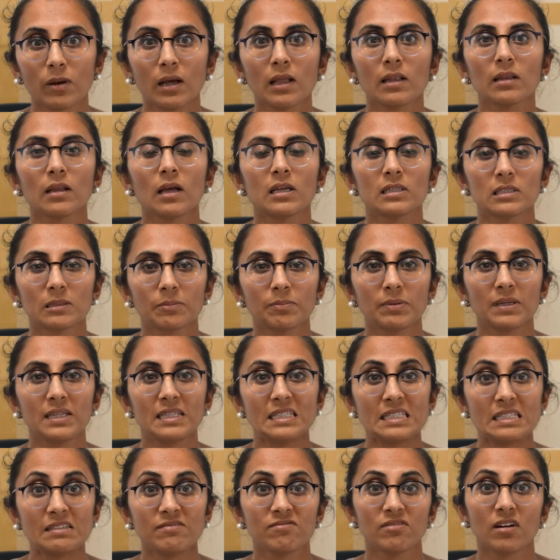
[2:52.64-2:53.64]
well under
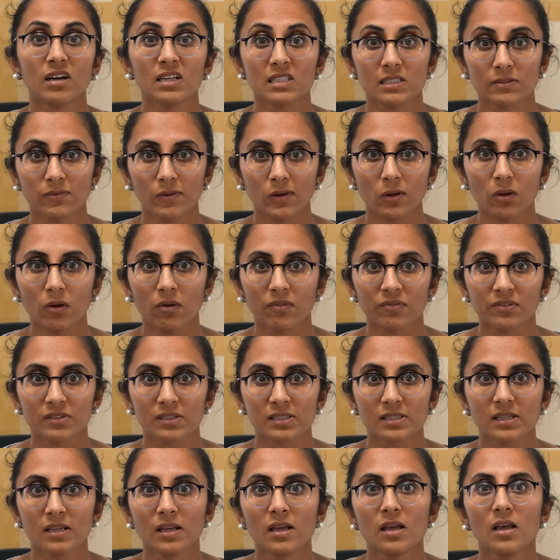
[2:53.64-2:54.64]
PD rights for
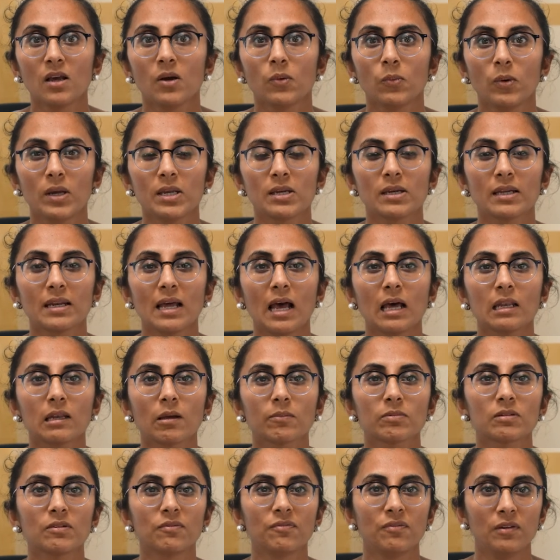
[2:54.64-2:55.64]
lofts, where you can add
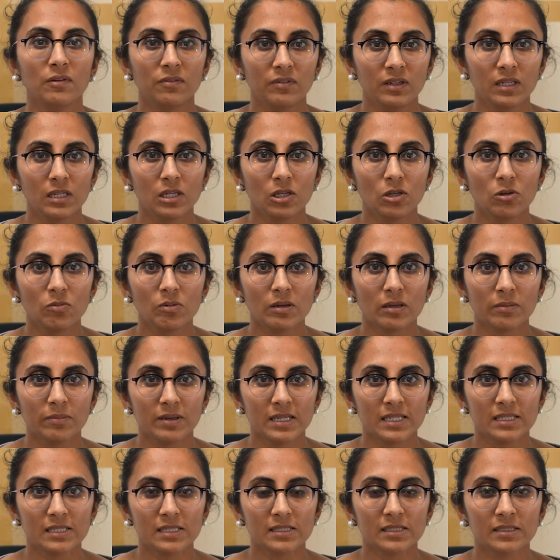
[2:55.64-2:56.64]
up to 50 cubic
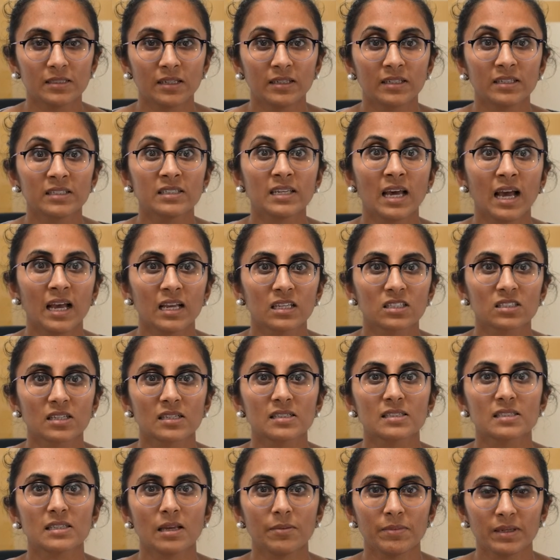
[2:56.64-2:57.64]
metres to detached
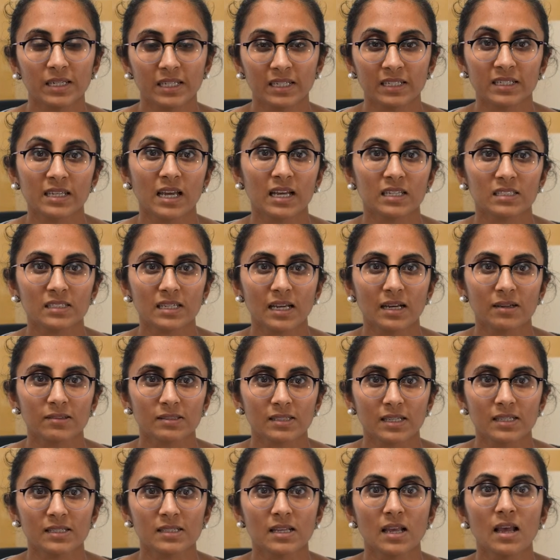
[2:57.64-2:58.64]
and semi-detached
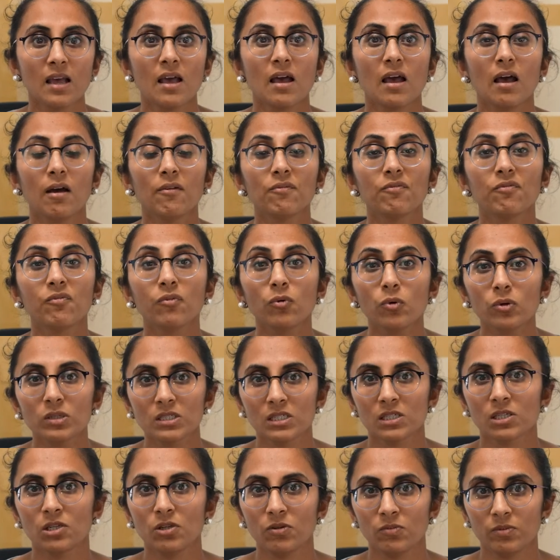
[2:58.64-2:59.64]
houses and
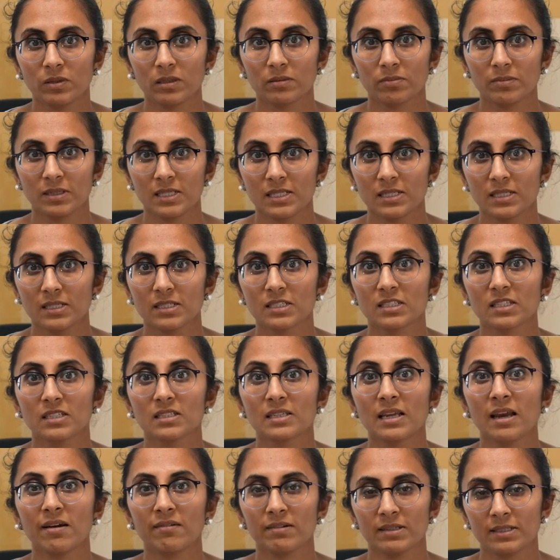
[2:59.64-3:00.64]
40 cubic metres to
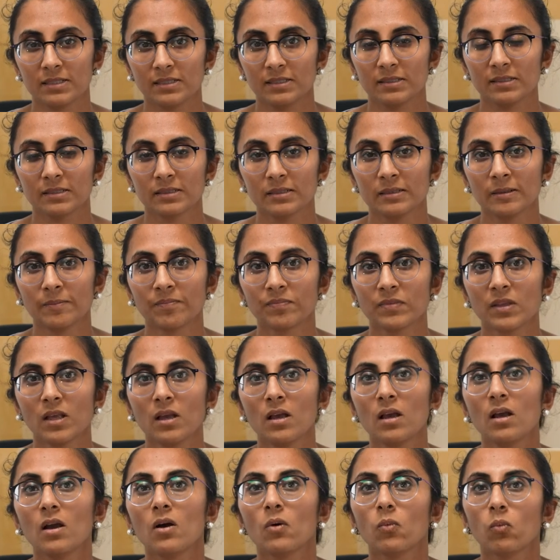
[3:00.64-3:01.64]
terraces.
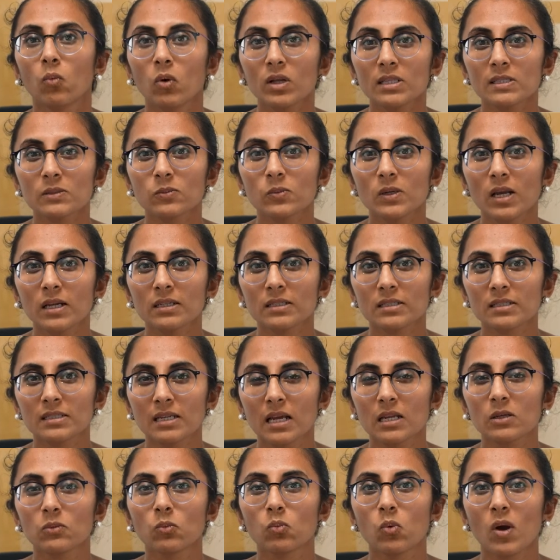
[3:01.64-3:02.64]
Once we
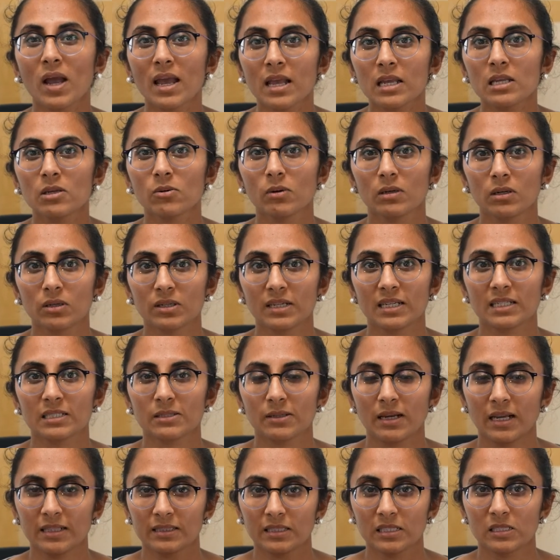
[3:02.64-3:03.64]
understand where you are looking
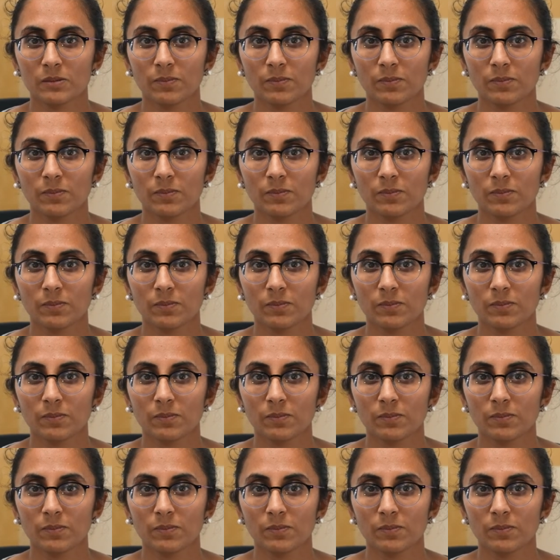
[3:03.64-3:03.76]
to add the